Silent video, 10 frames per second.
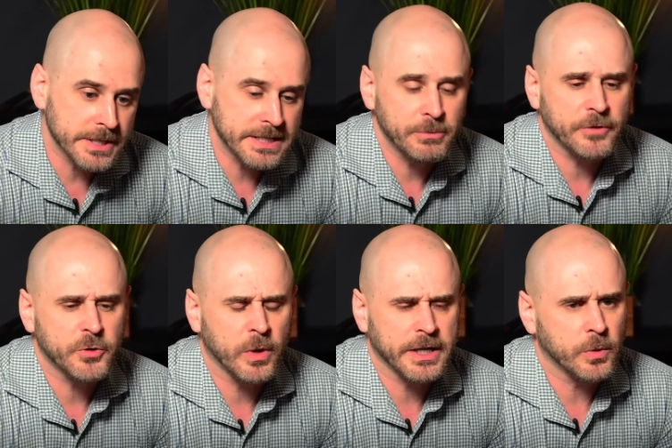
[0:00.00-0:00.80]
December of
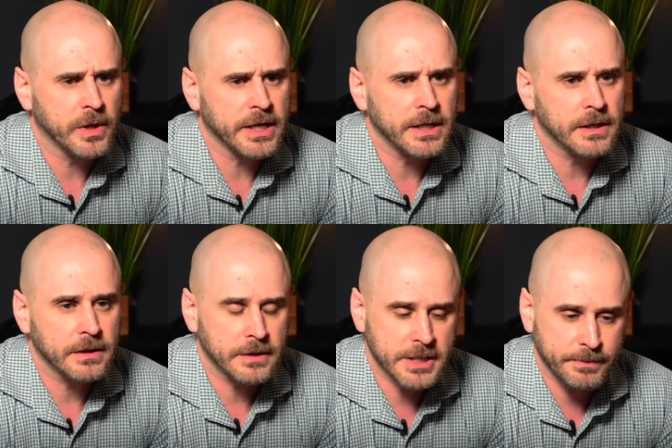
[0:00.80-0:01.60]
twenty twenty,
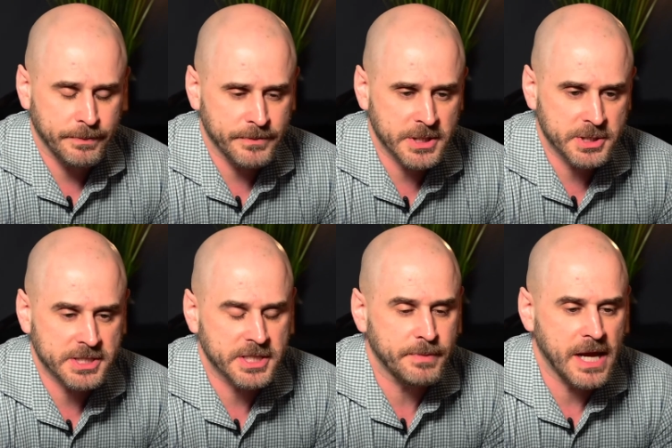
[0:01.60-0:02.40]
this, this
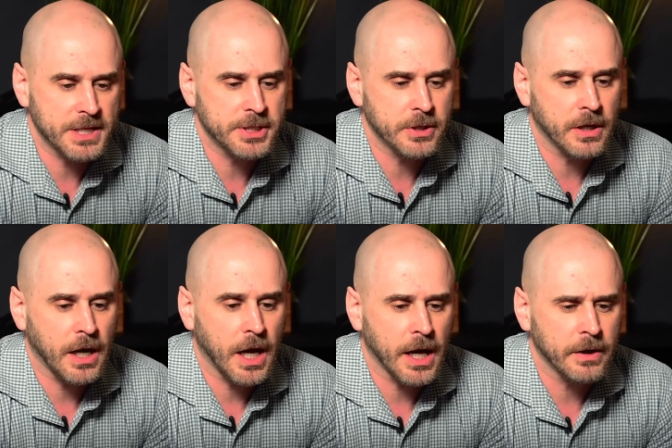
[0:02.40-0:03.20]
just this past
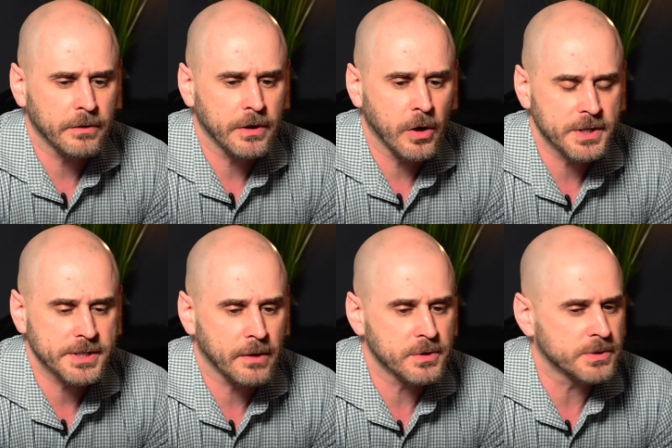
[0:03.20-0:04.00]
year, I noticed
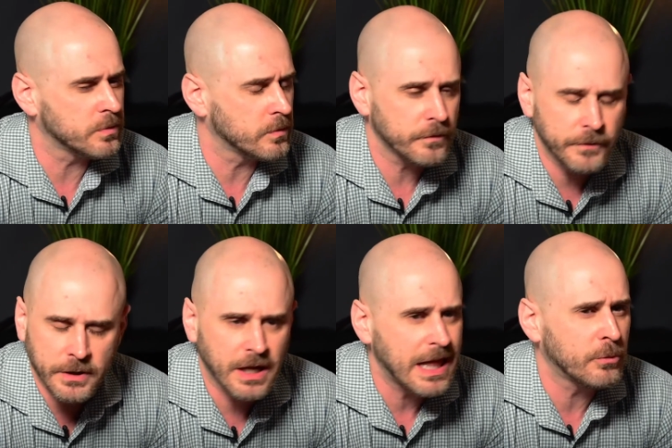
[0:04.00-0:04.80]
I was
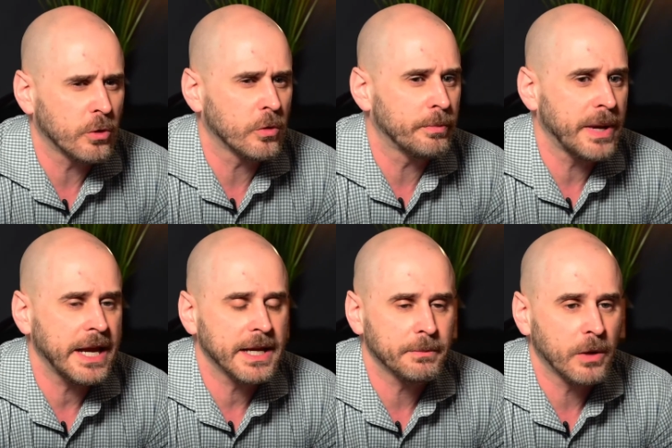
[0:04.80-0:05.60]
feeling a lot more
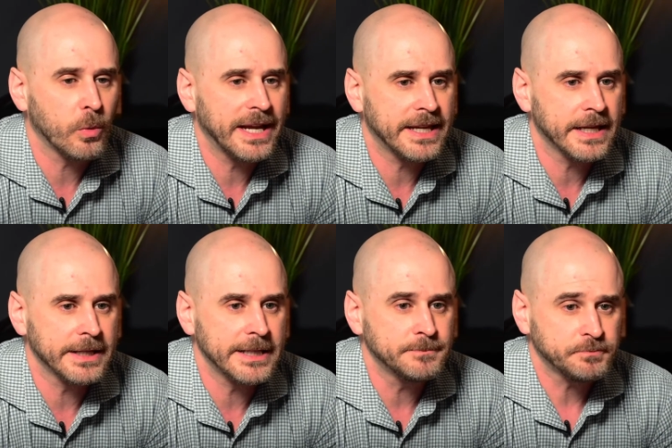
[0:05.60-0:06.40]
pain in my right
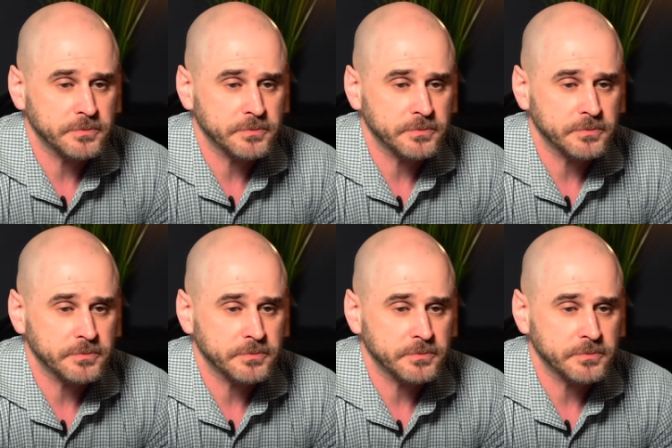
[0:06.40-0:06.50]
kidney.